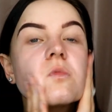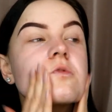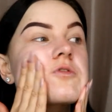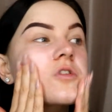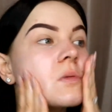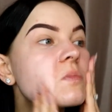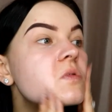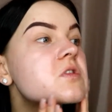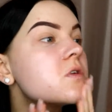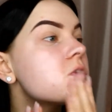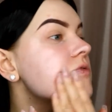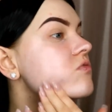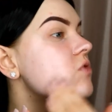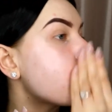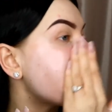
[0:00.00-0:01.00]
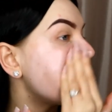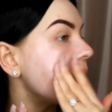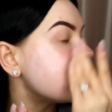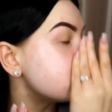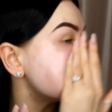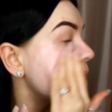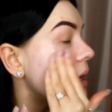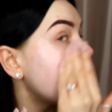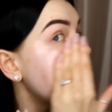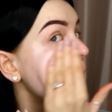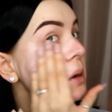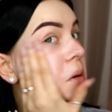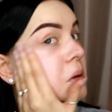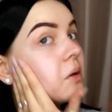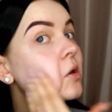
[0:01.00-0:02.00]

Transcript: So I'm just going to rub this in.